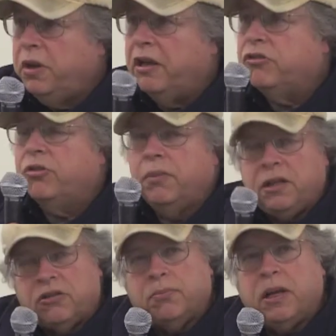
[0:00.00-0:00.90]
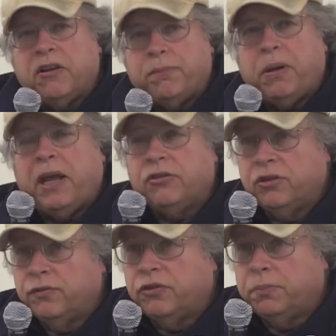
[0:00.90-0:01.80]
We had tremendous amount of
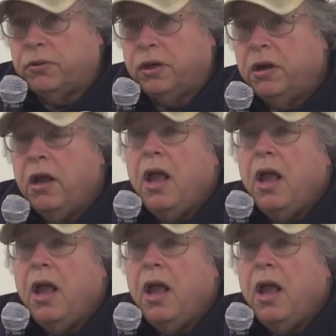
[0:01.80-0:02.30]
passive support,